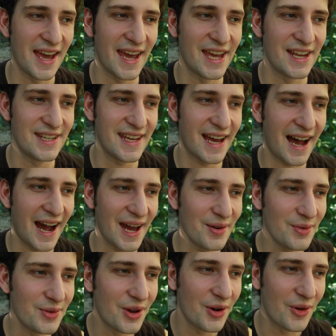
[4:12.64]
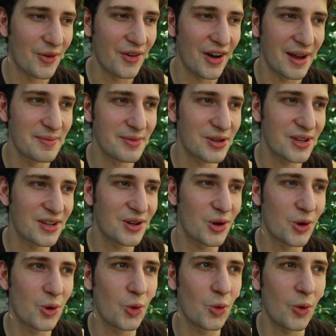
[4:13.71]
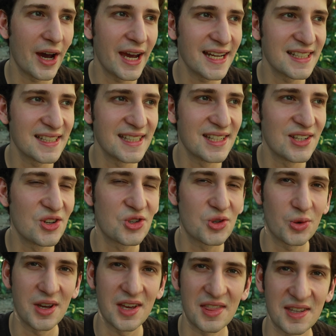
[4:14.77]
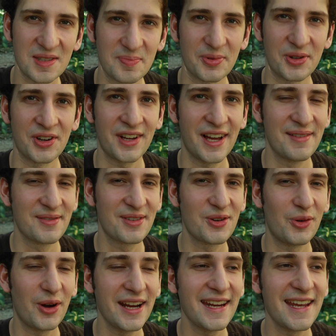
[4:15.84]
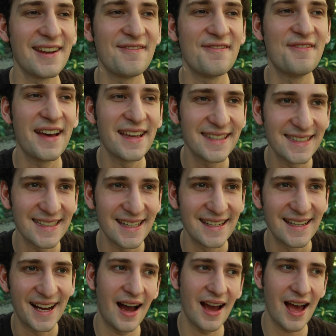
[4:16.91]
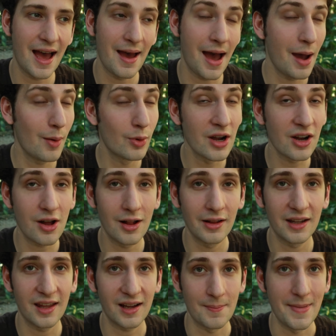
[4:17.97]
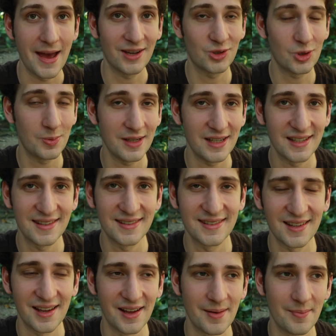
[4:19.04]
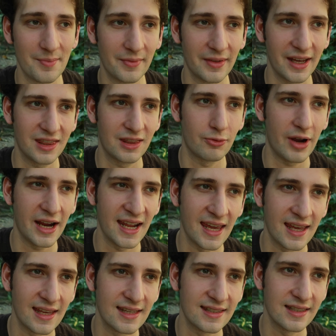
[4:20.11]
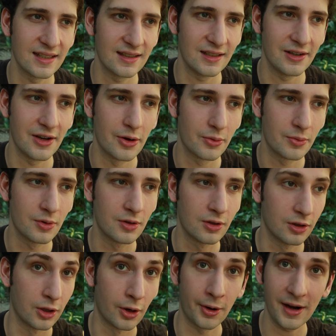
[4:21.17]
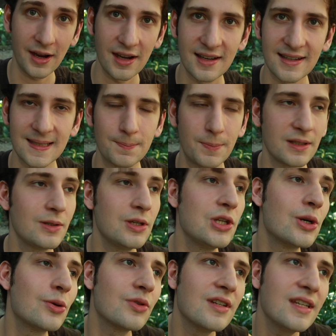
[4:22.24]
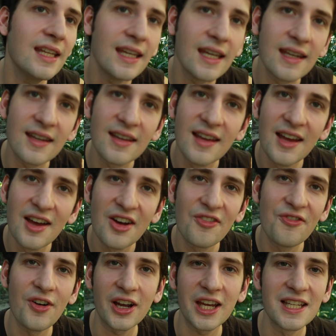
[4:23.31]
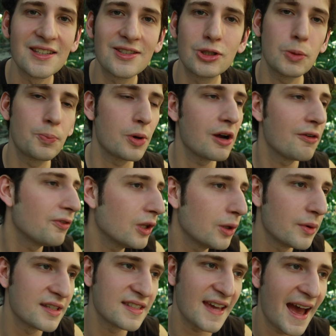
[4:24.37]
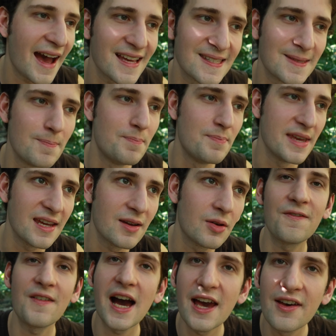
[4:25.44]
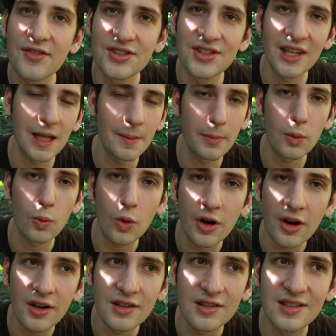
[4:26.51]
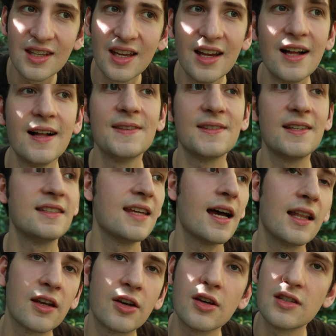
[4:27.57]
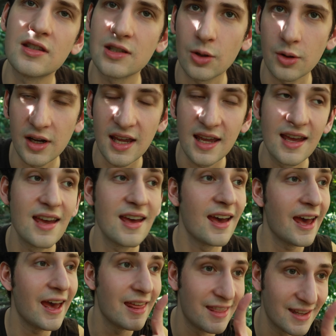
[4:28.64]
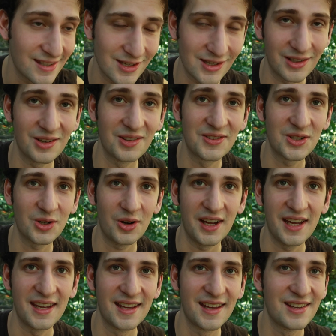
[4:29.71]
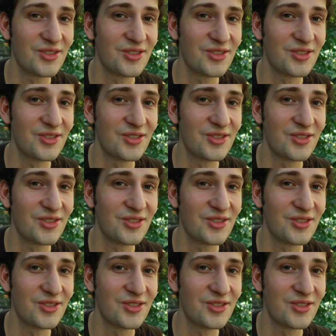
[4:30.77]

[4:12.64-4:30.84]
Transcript: And yeah, I don't know. I'm quite enjoying this book. I'm quite invested. I, I wouldn't call it like a masterpiece. Um, like the writing isn't, you know, glorious, but you don't need fucking superfluous ass big five syllable words to tell a good story. And this is a good story.